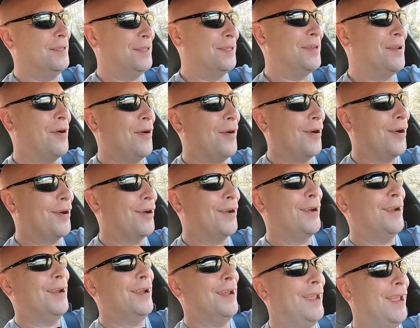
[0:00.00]
this car,
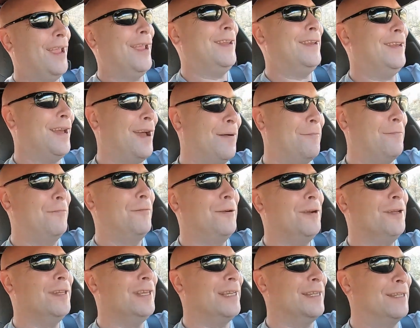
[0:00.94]
and I'm
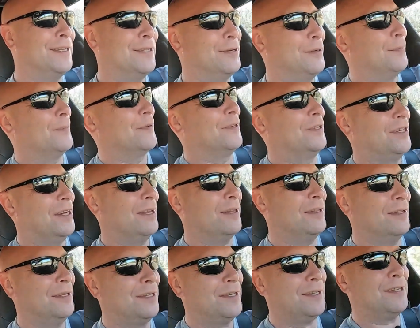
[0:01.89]
really super
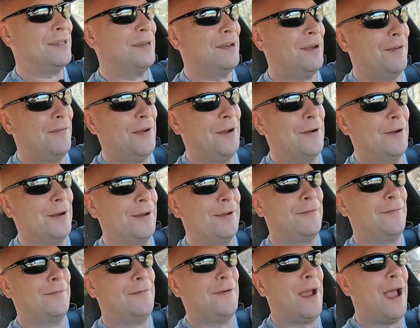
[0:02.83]
jealous of Eric
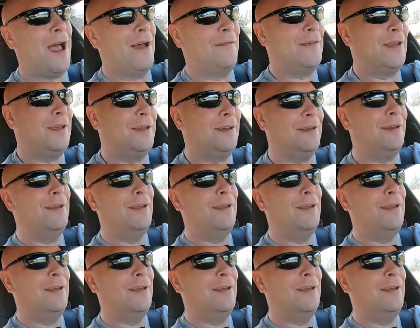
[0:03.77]
for having it,